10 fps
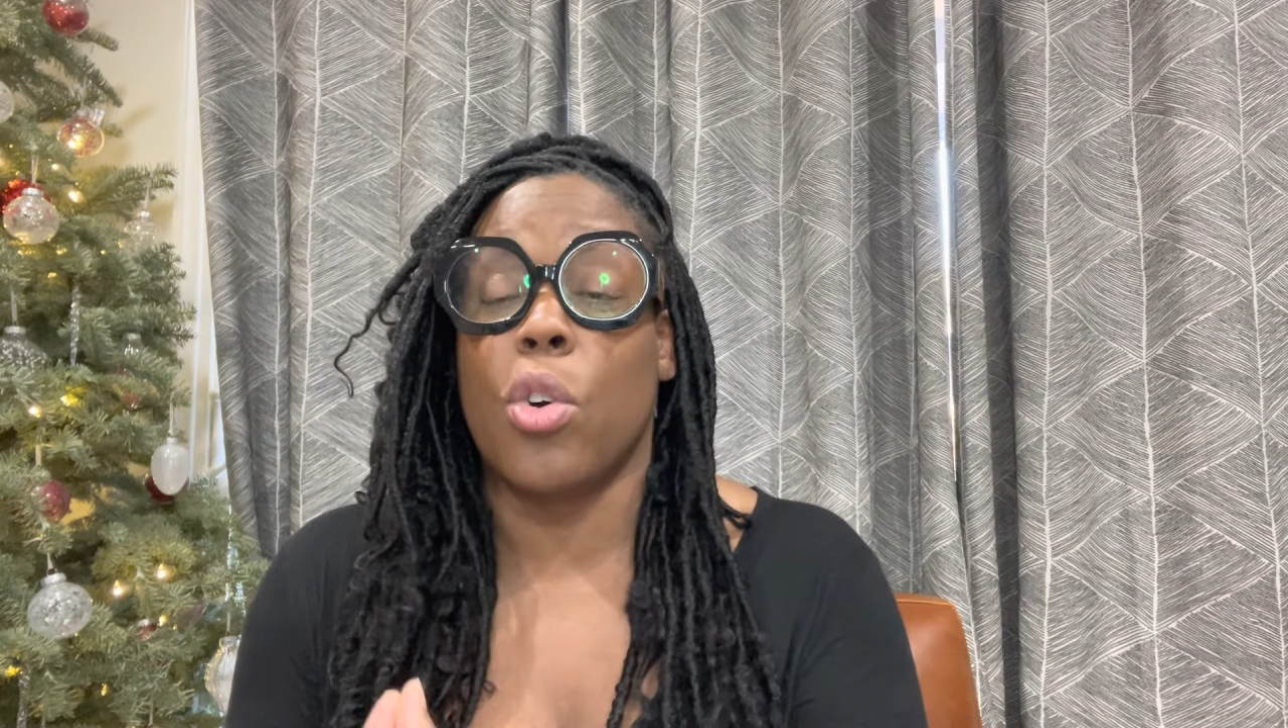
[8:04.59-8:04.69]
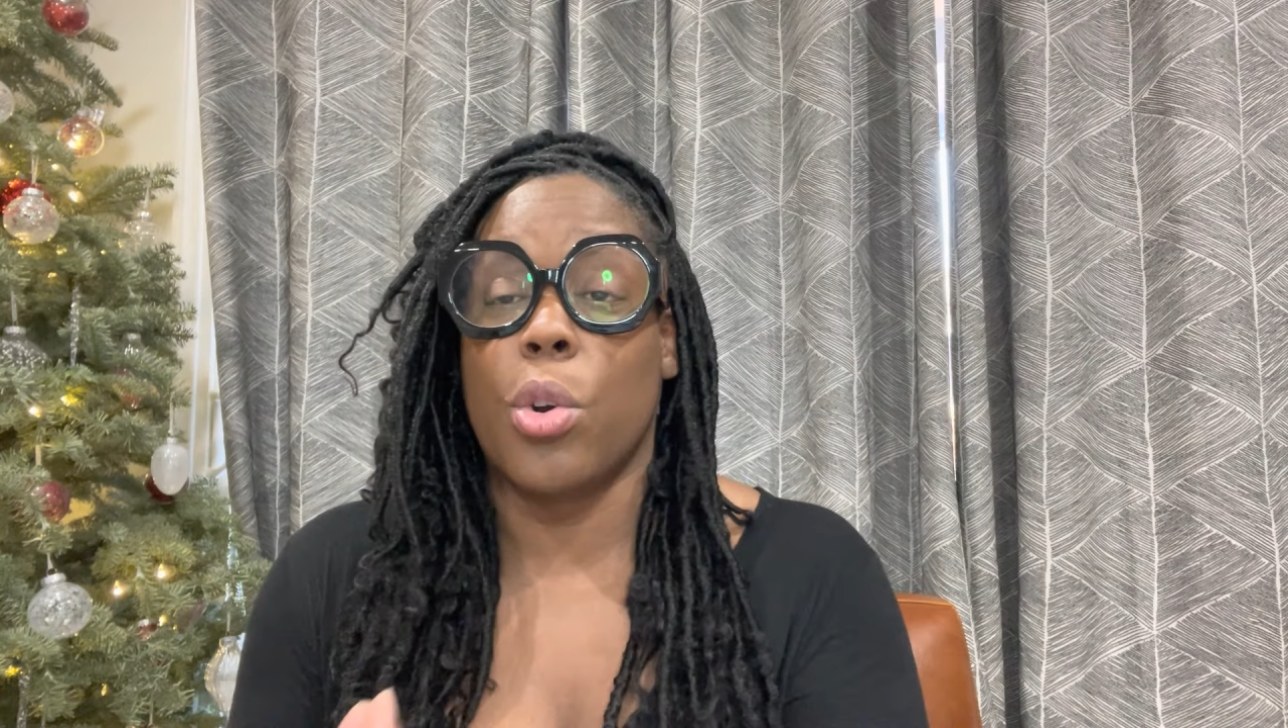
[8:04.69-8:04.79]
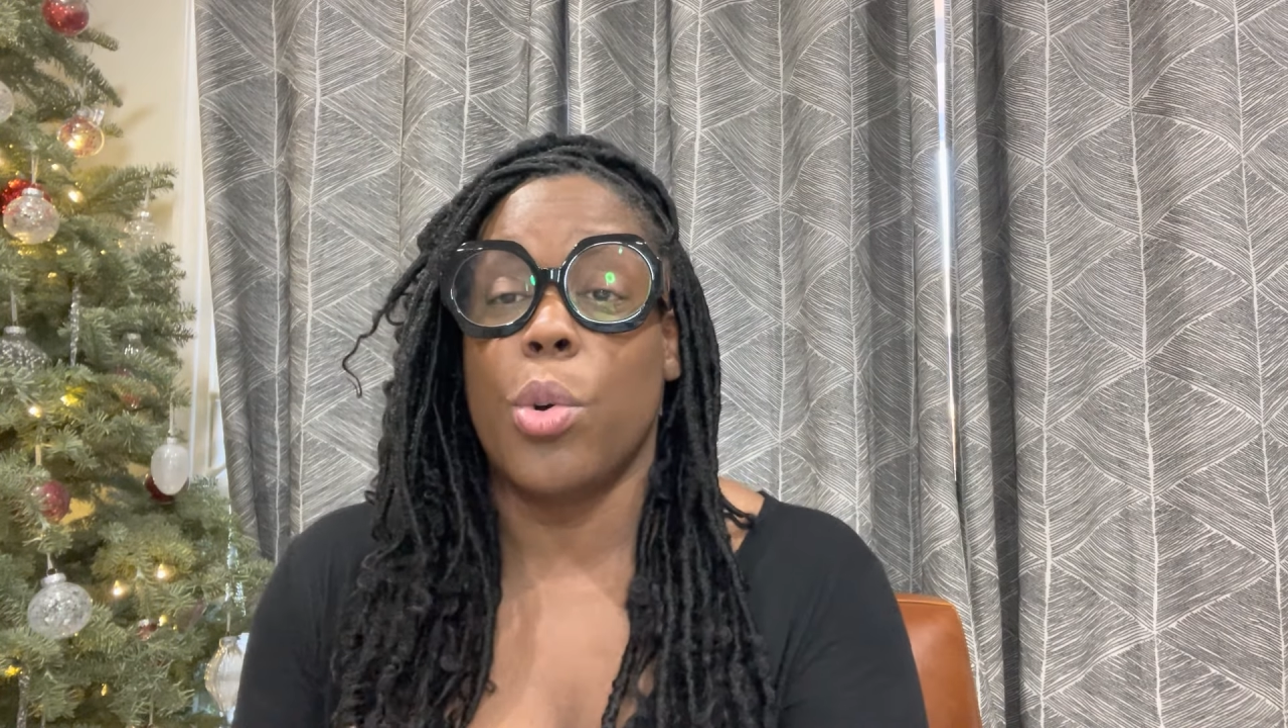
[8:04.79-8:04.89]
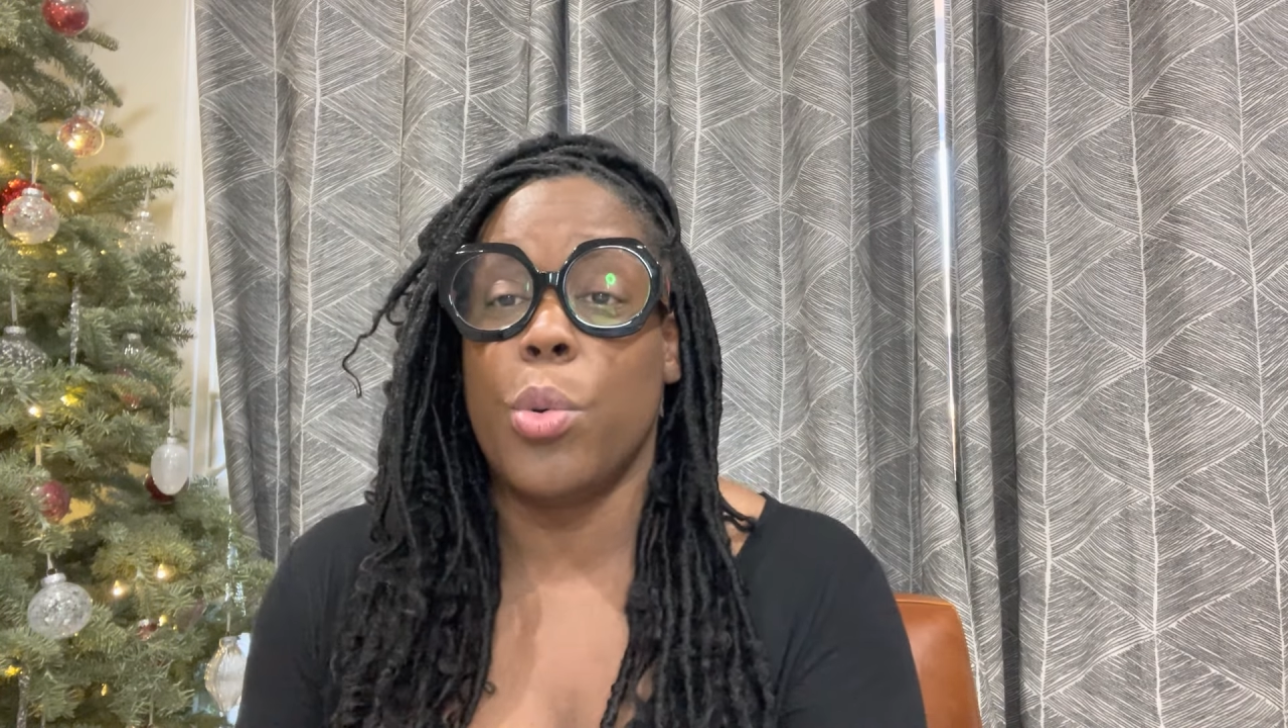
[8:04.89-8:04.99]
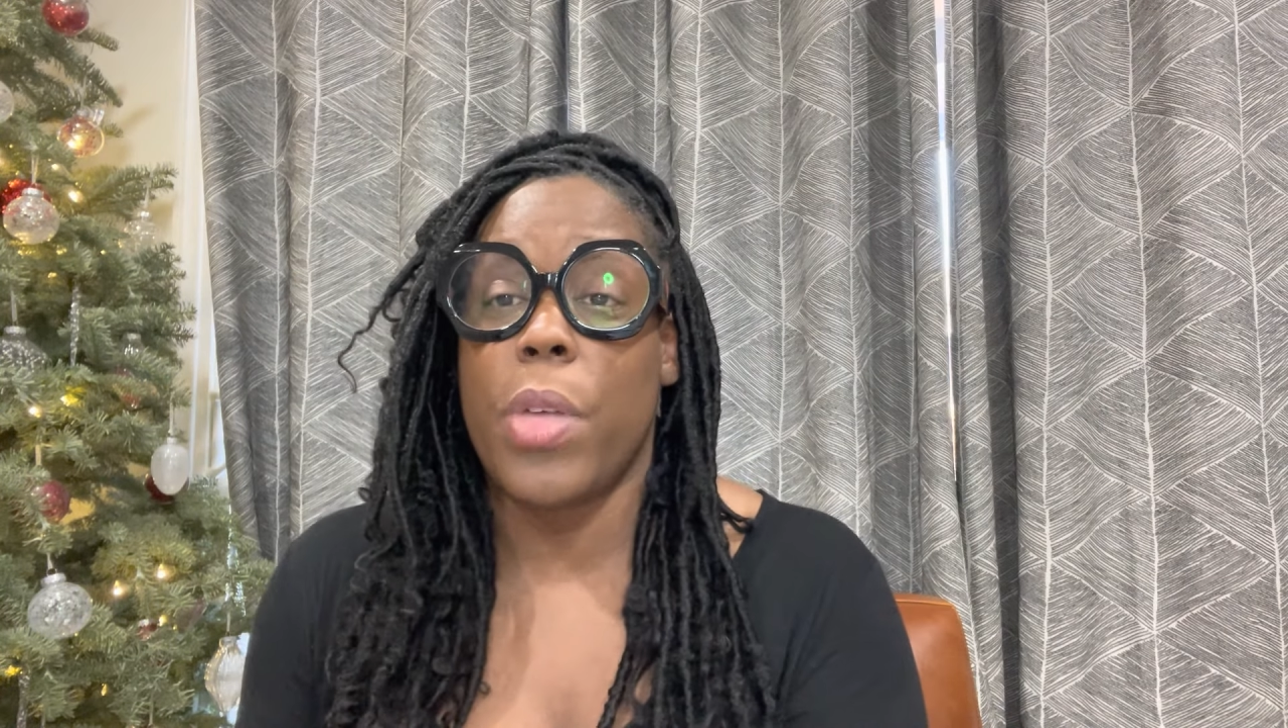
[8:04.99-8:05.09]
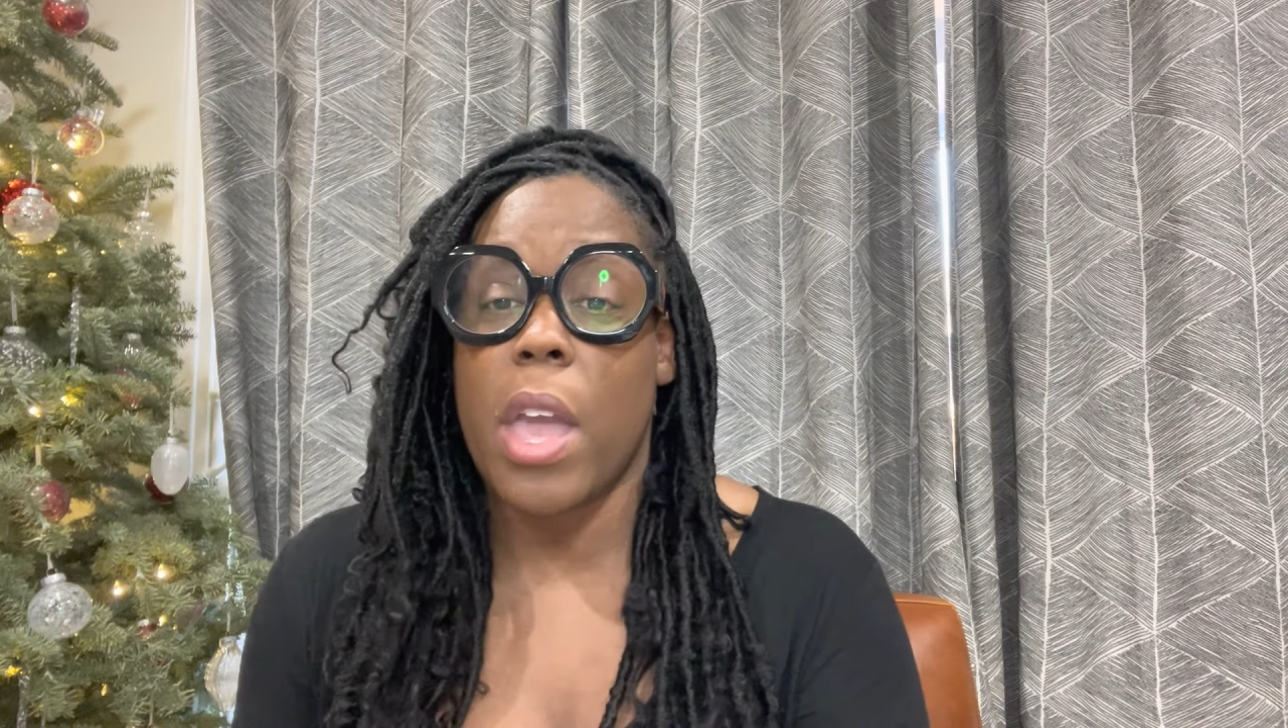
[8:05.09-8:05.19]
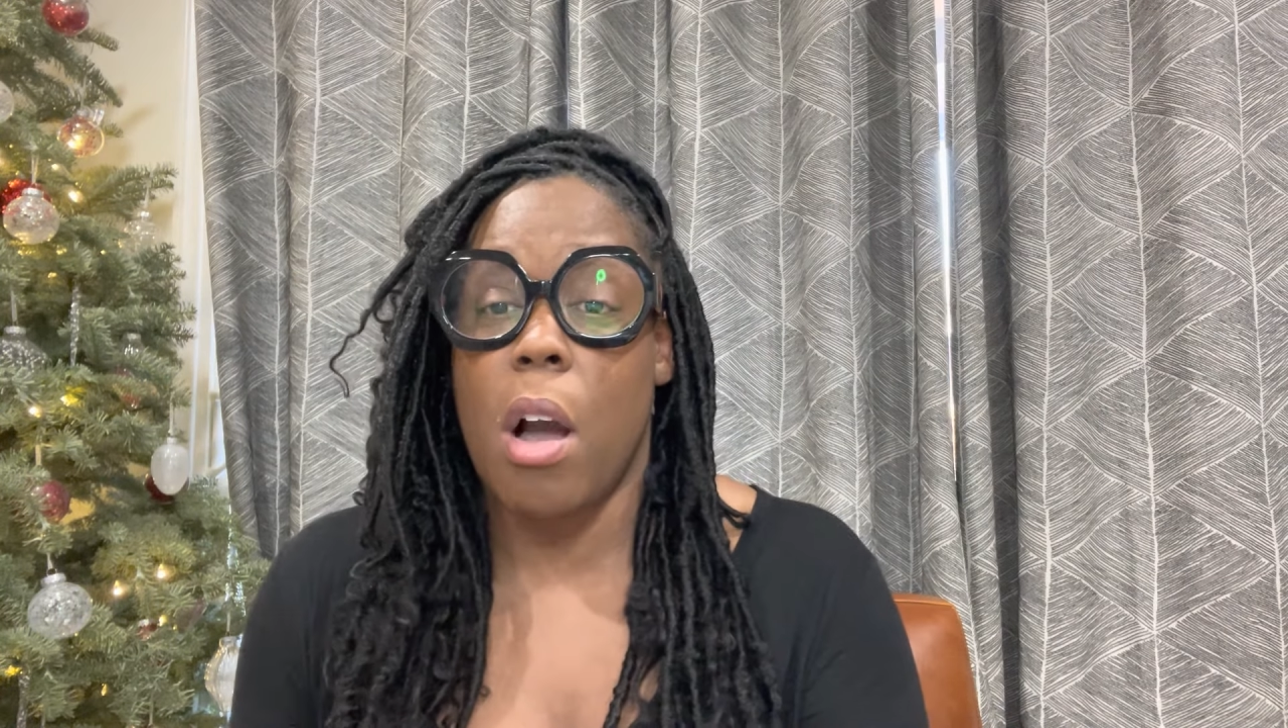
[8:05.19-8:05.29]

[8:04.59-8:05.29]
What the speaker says: or who they